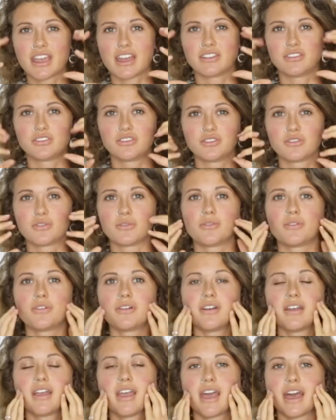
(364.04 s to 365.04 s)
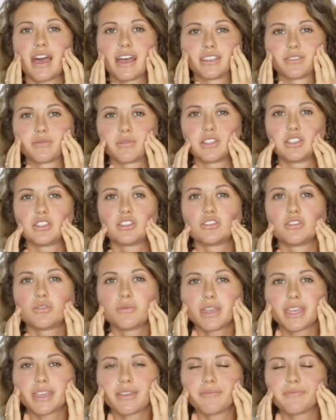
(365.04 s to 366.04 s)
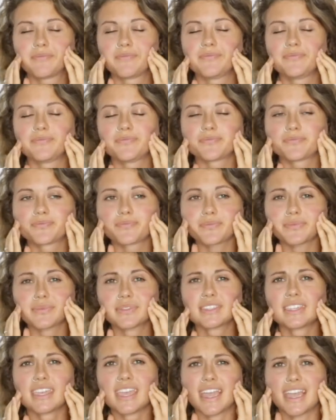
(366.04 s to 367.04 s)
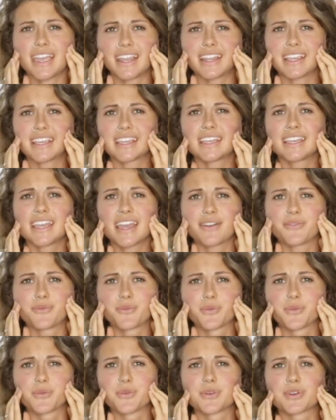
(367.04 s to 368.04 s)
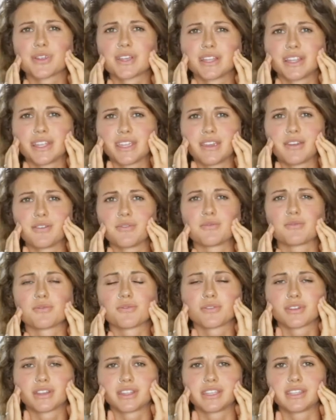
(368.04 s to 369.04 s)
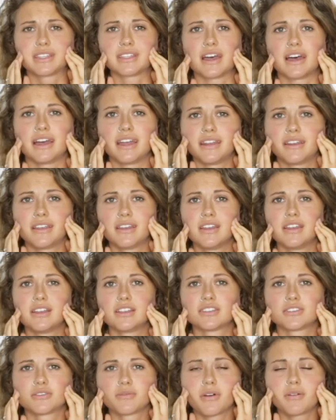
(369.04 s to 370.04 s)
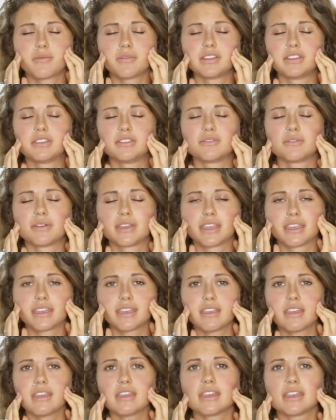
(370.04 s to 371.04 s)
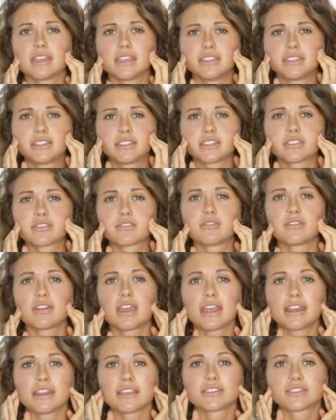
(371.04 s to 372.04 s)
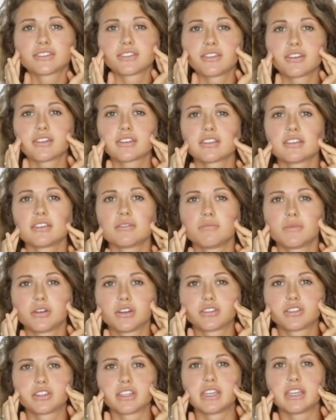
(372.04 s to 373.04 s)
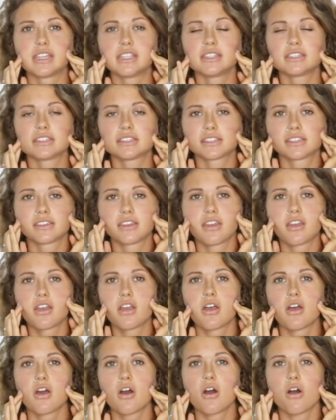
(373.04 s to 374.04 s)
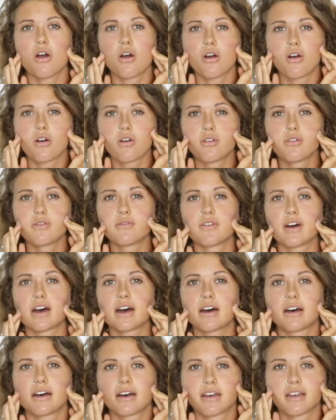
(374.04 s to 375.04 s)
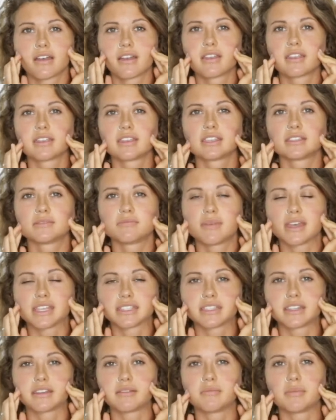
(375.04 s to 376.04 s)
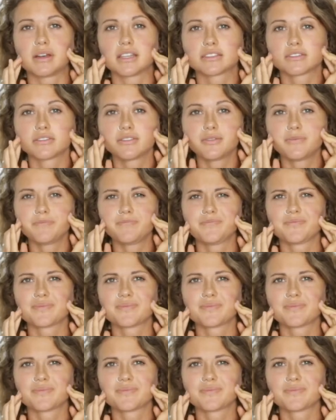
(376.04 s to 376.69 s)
our jaw as we're chewing, and it can get really, really tight. So what we're doing is just creating circular motions over this masseter muscle.